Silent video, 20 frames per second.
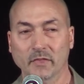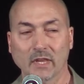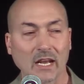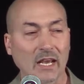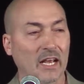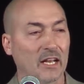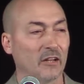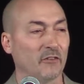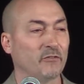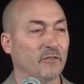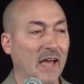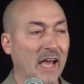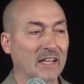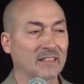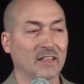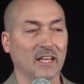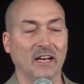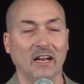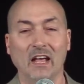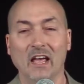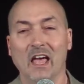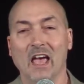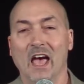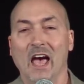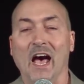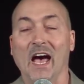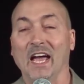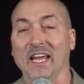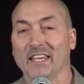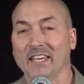And the fact that
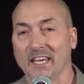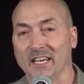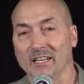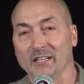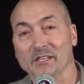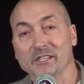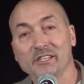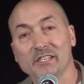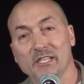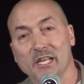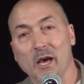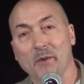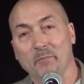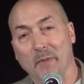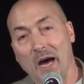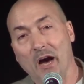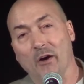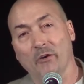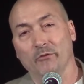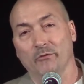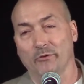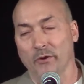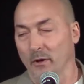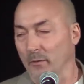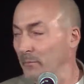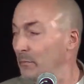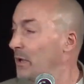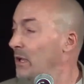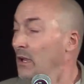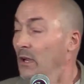I can step out from